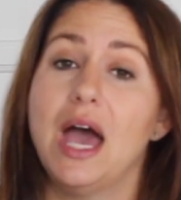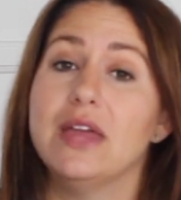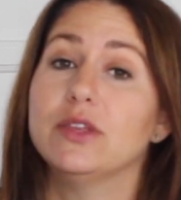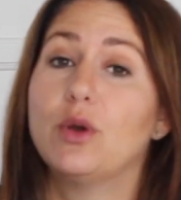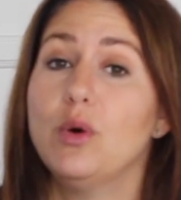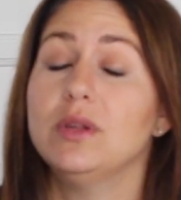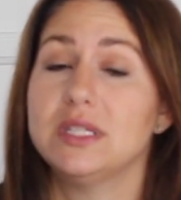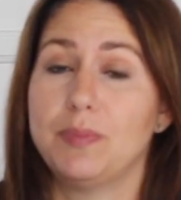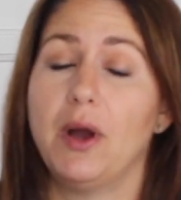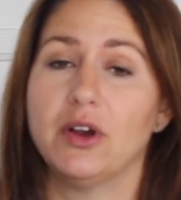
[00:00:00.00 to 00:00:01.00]
And the
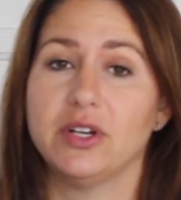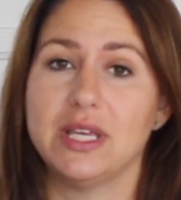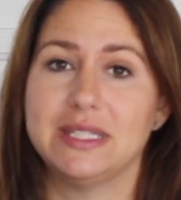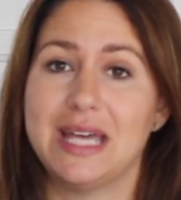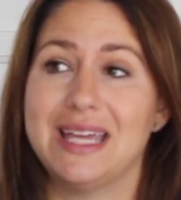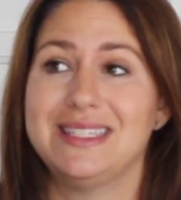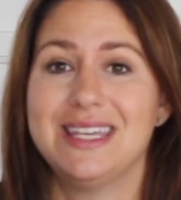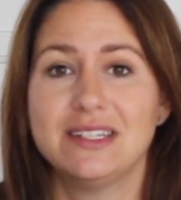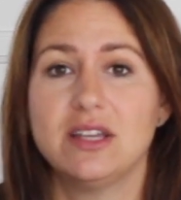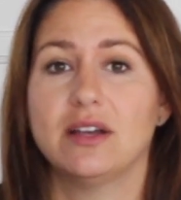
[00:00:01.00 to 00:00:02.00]
coolest part is that
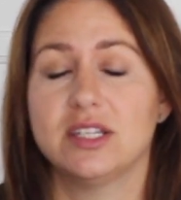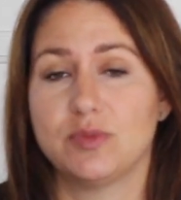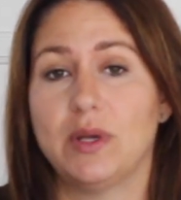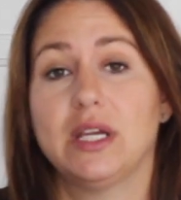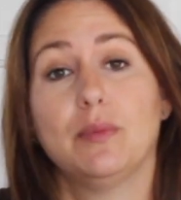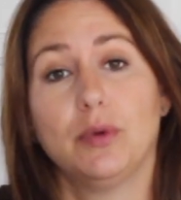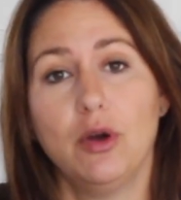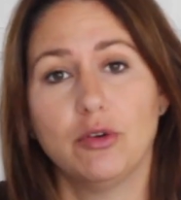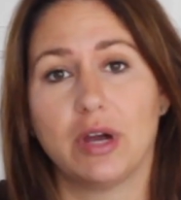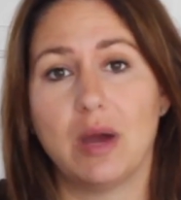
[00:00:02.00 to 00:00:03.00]
TikTok is running a
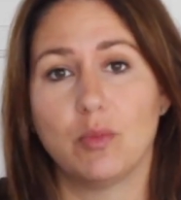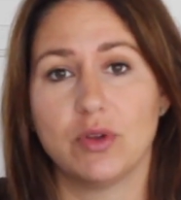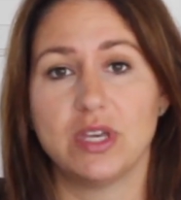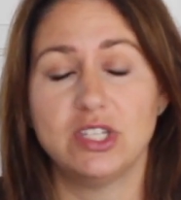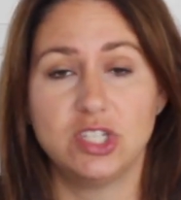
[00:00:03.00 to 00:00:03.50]
program where they